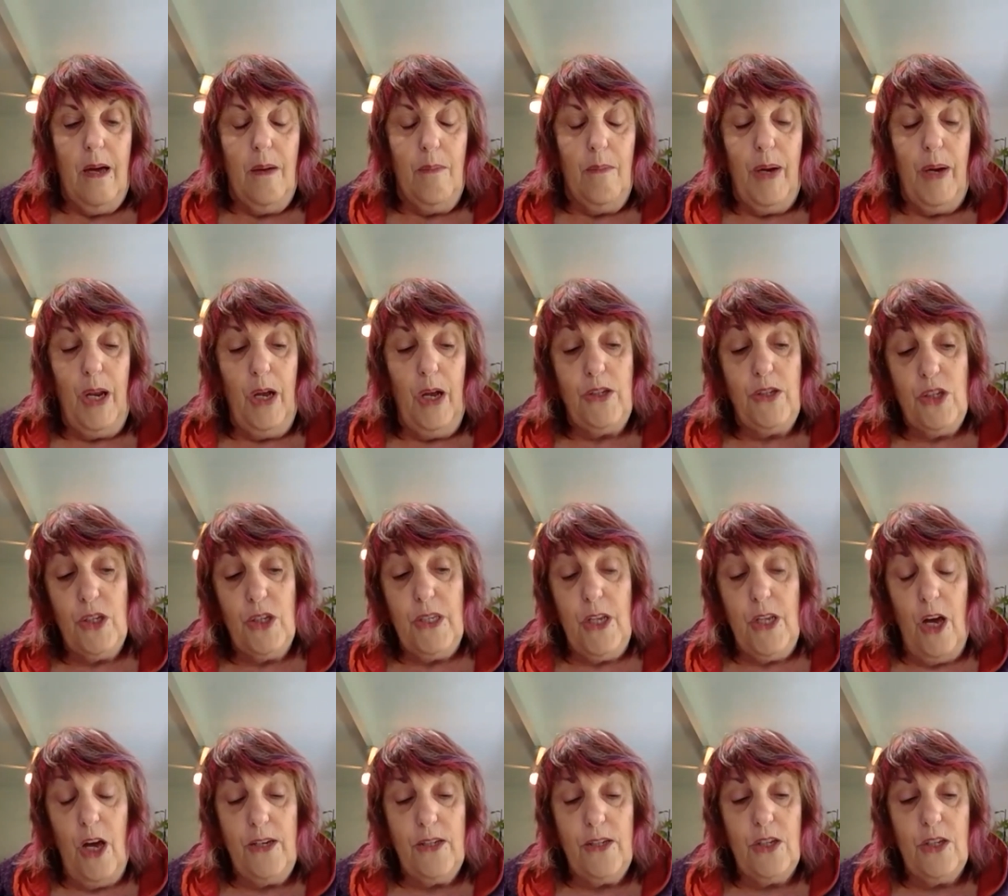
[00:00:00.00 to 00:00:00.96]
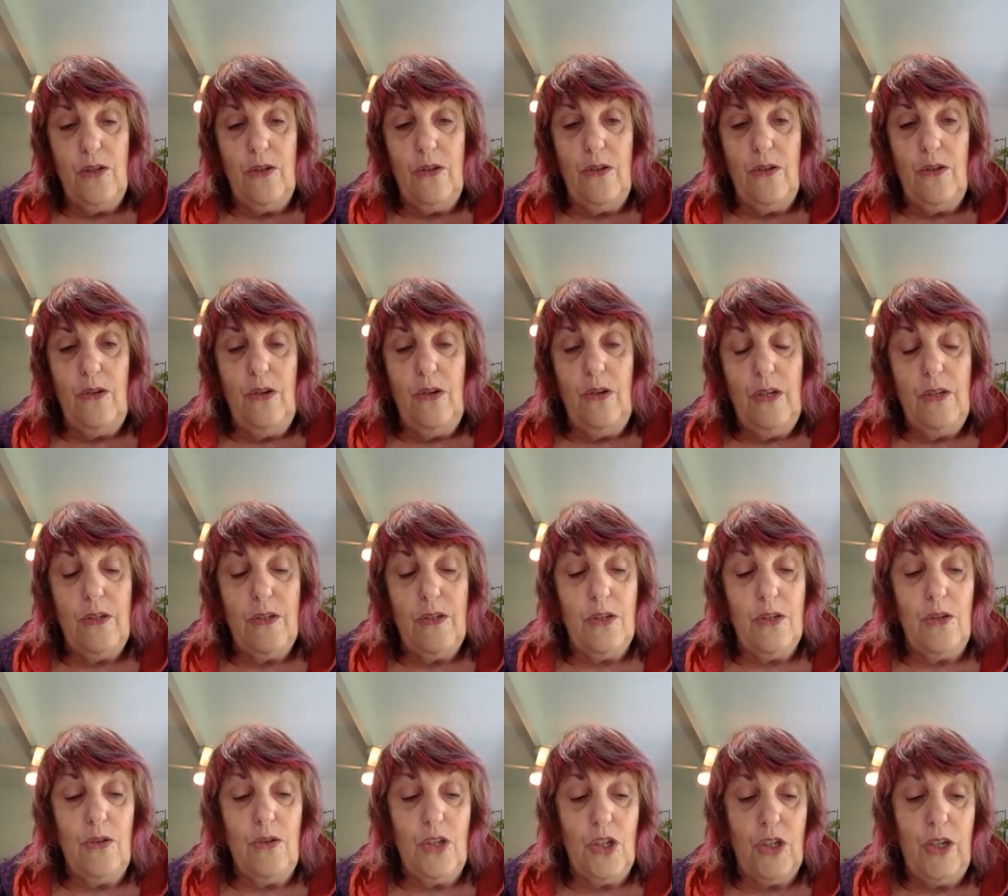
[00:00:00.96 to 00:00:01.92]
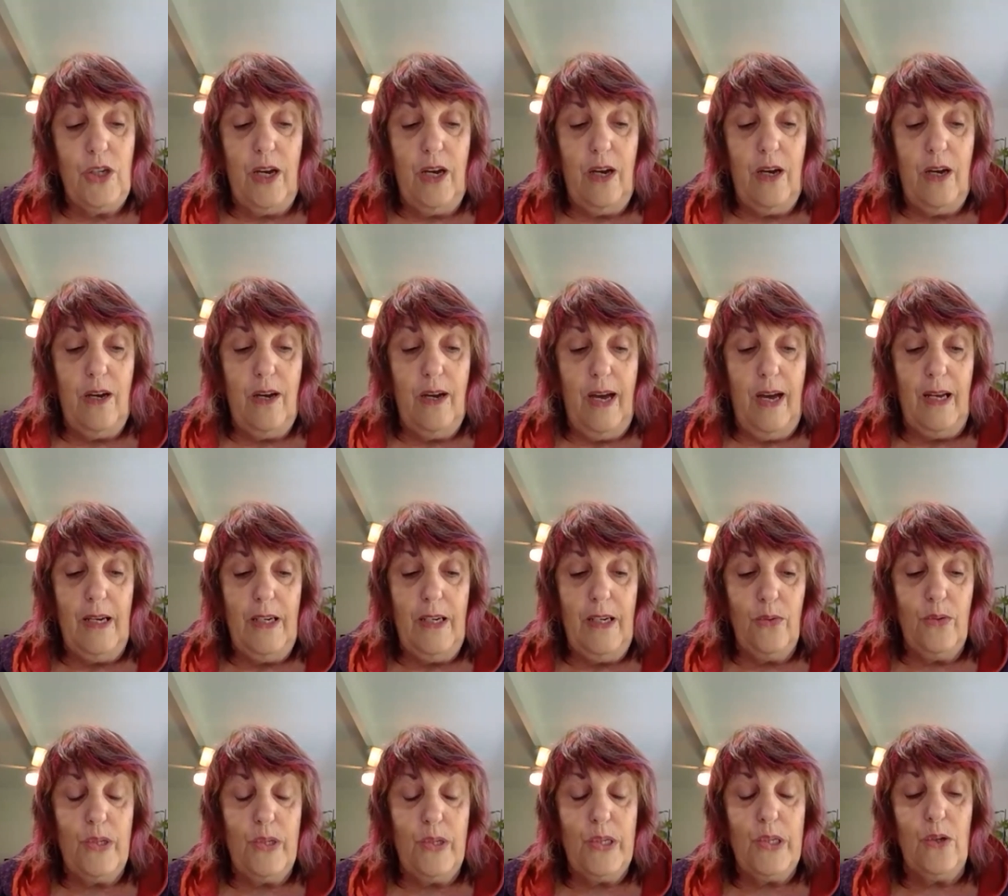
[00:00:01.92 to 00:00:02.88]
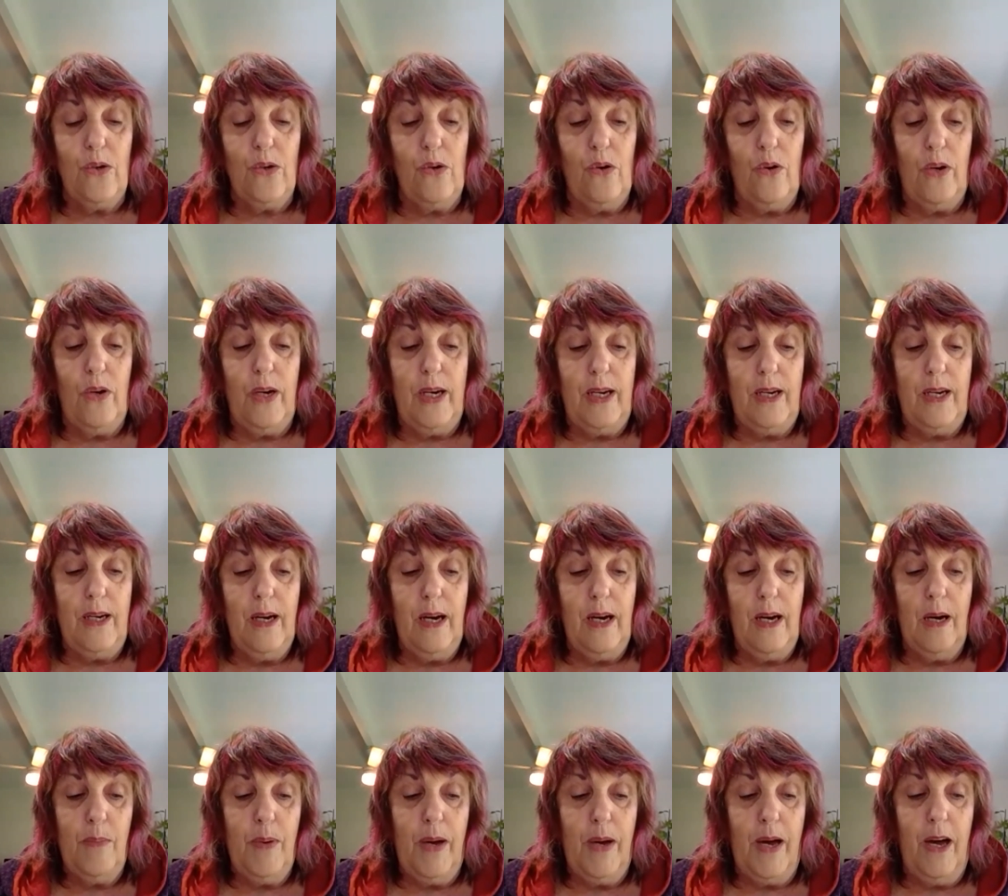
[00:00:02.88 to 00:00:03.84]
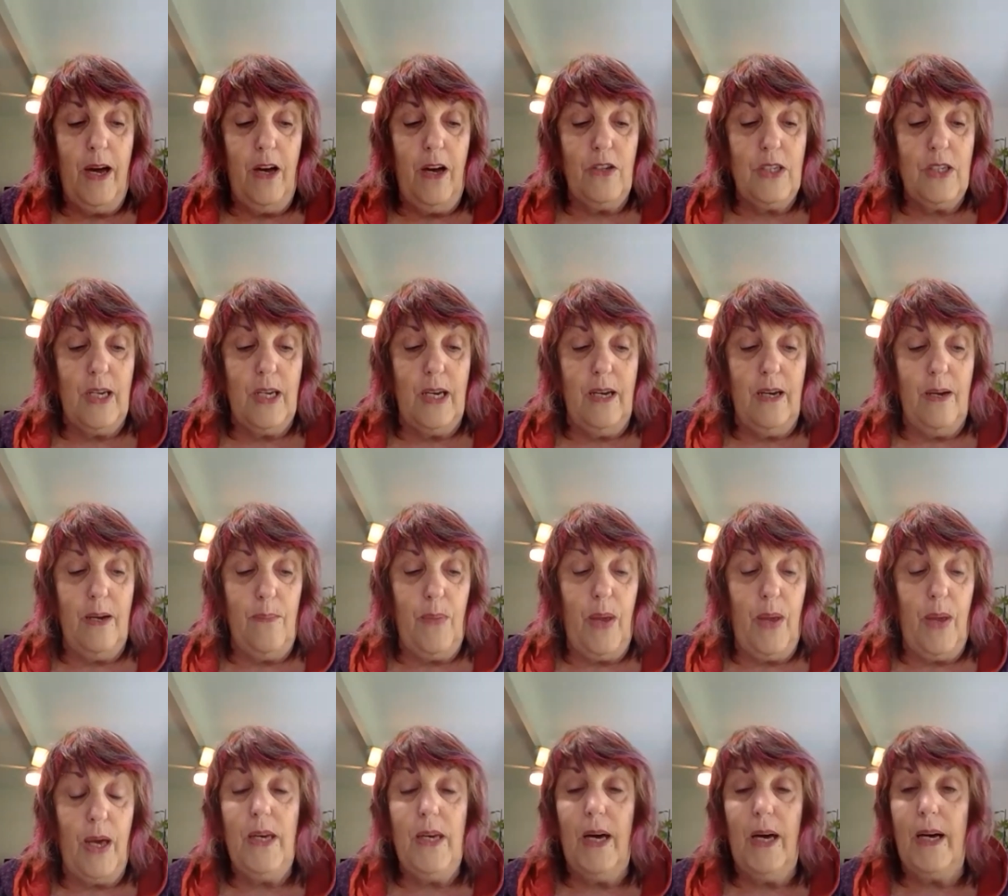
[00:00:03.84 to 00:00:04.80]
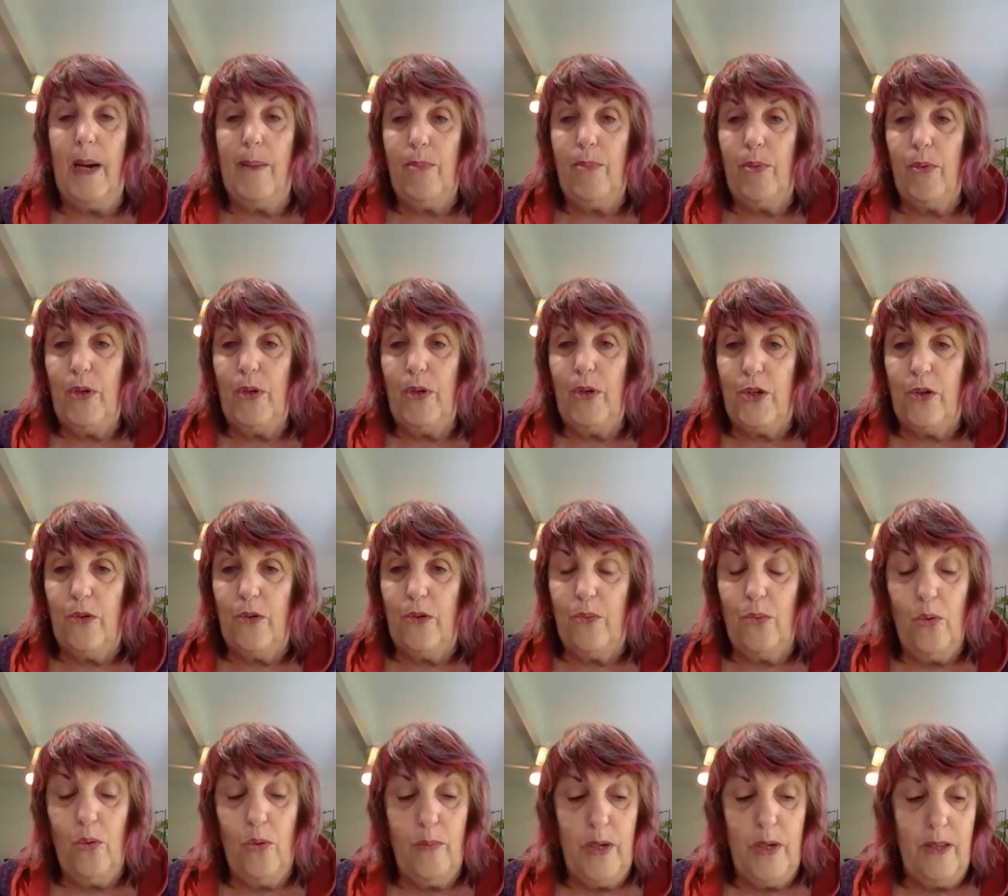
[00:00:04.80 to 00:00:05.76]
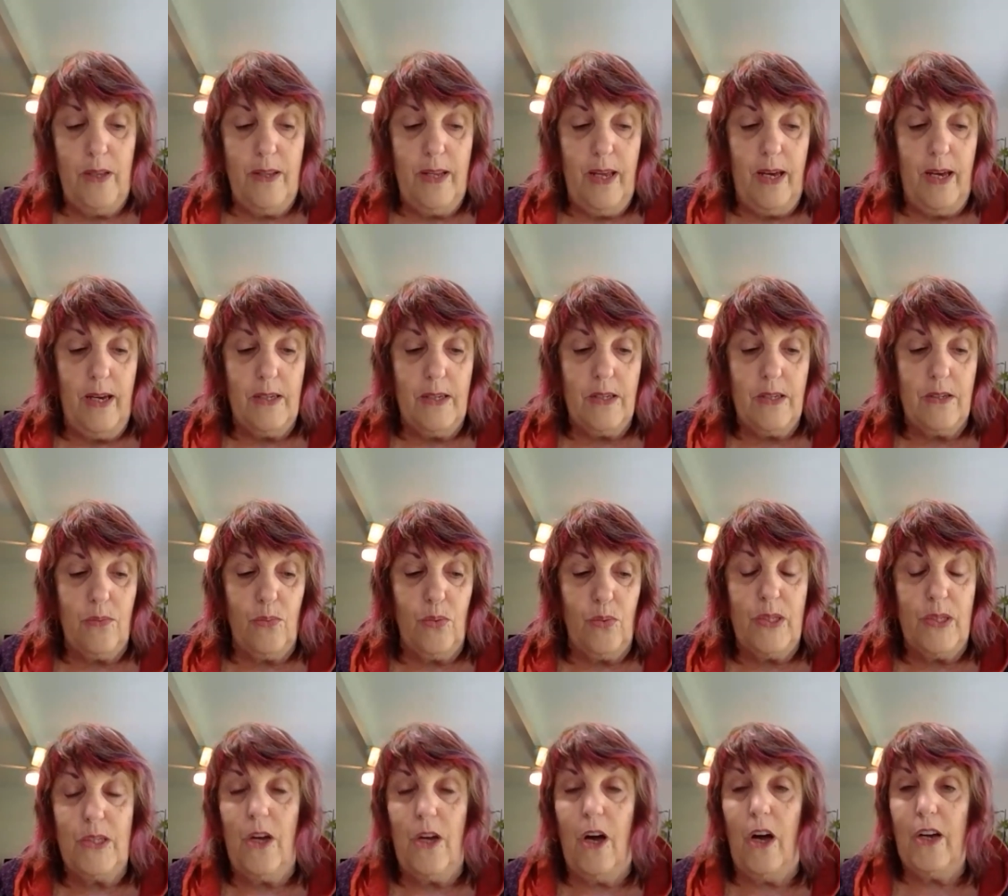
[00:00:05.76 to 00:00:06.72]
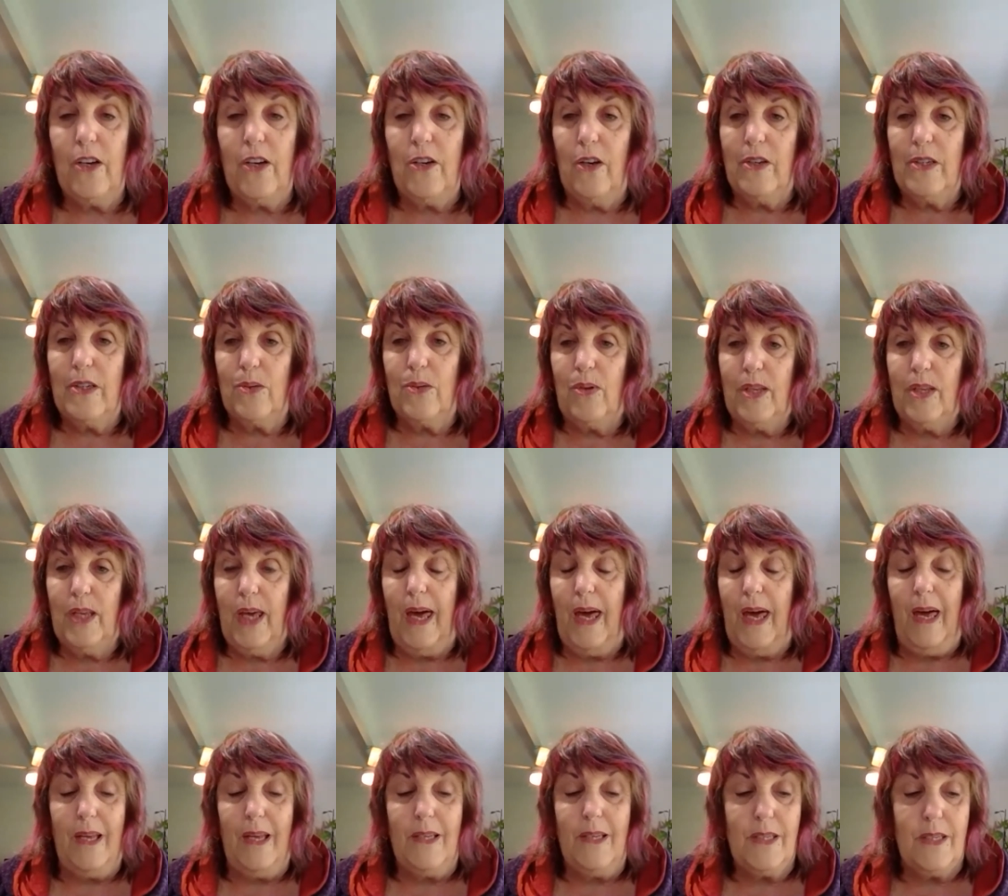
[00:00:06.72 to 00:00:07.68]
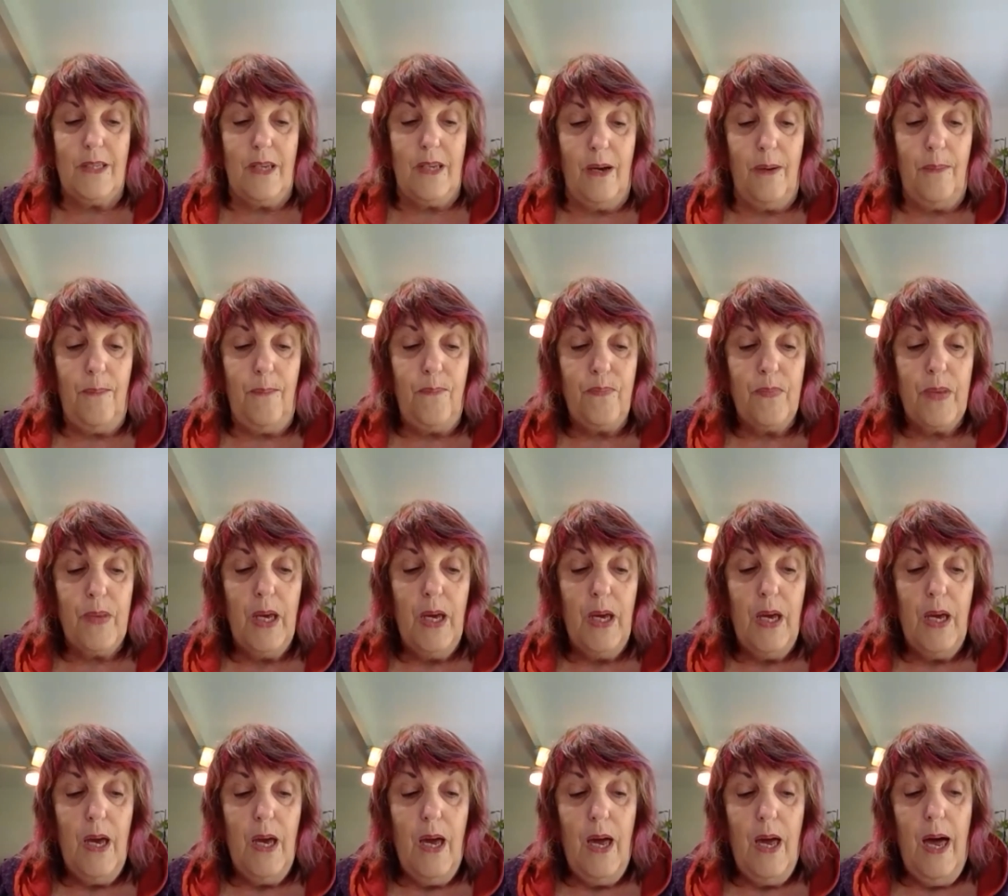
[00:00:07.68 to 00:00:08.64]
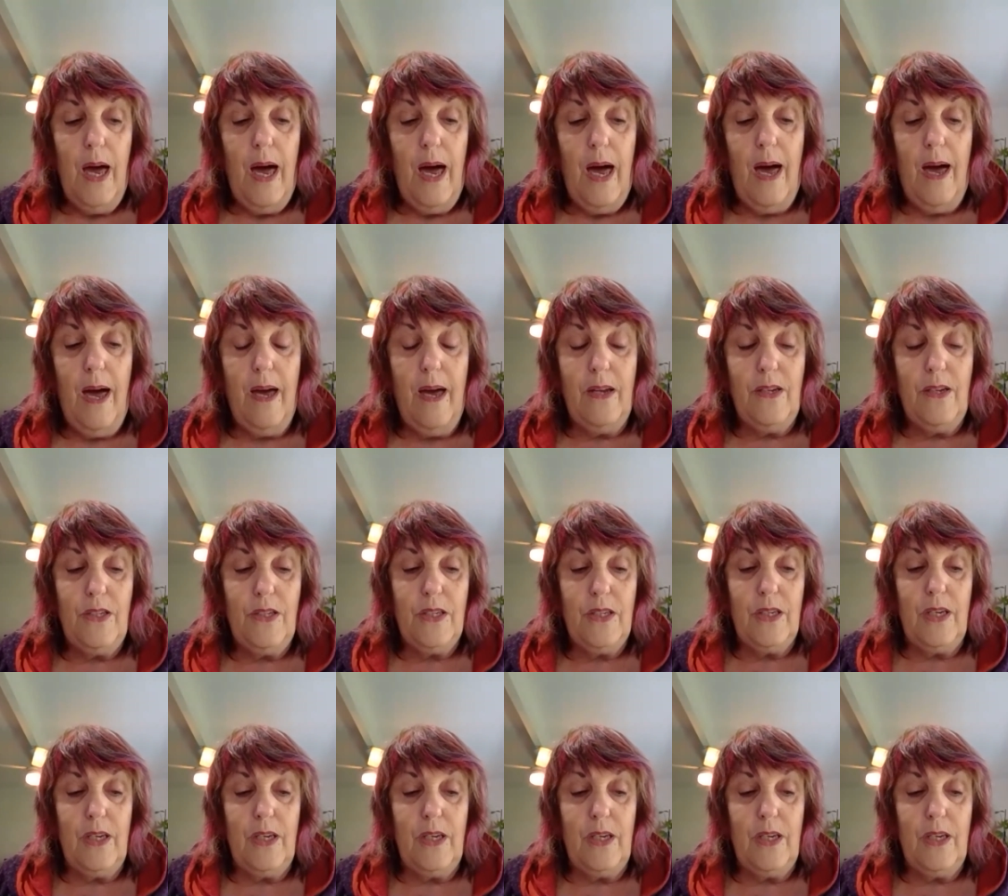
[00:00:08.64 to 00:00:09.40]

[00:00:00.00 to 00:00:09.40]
But I'd just like to share a little story about a young Aboriginal woman that was diagnosed with cancer. And